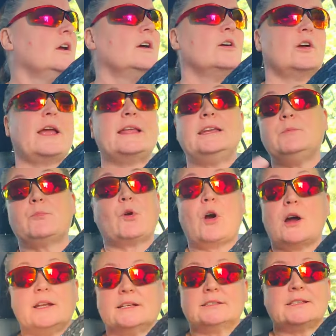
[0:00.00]
or any
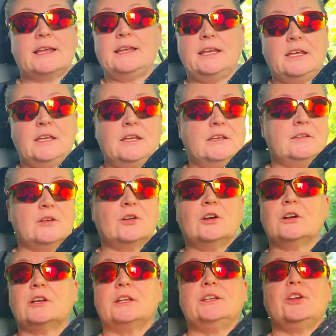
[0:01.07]
products, any
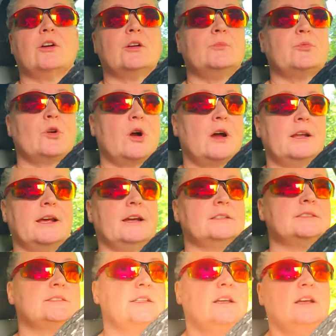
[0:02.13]
hook and yarn
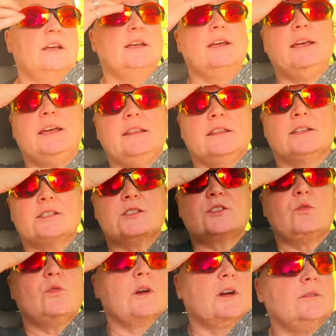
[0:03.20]
products in the
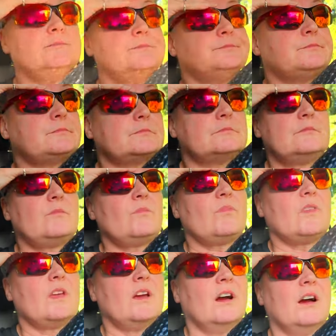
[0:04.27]
store.
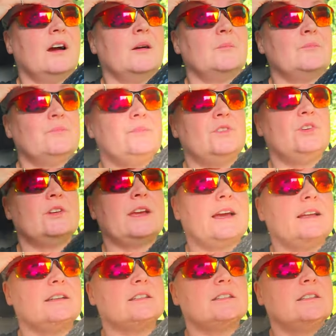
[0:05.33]
You
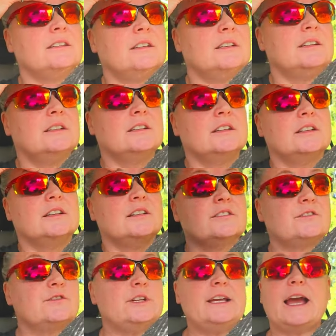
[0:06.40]
get
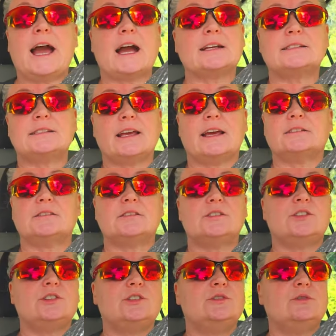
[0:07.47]
free access
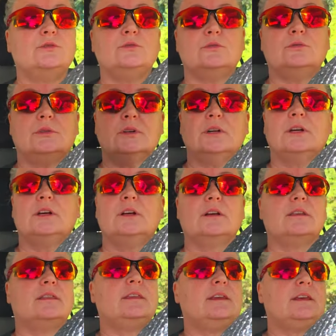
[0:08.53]
to
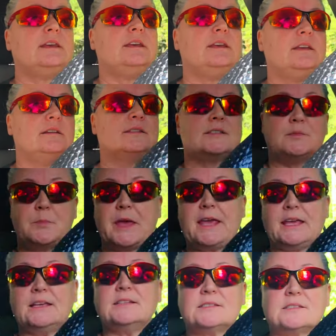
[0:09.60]
the
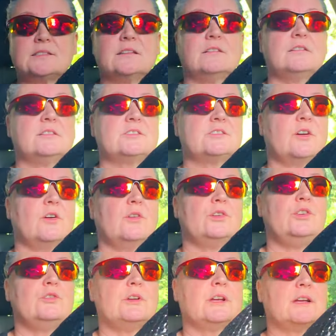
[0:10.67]
space, so
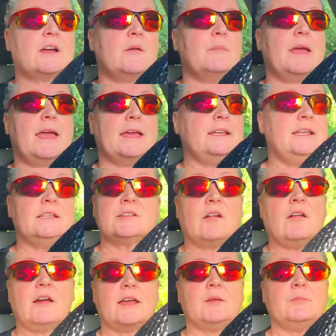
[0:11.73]
you can come
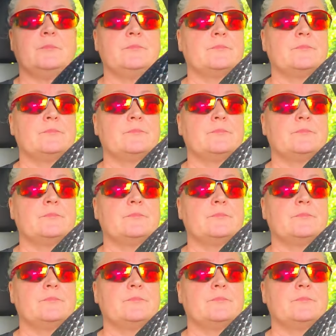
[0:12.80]
anytime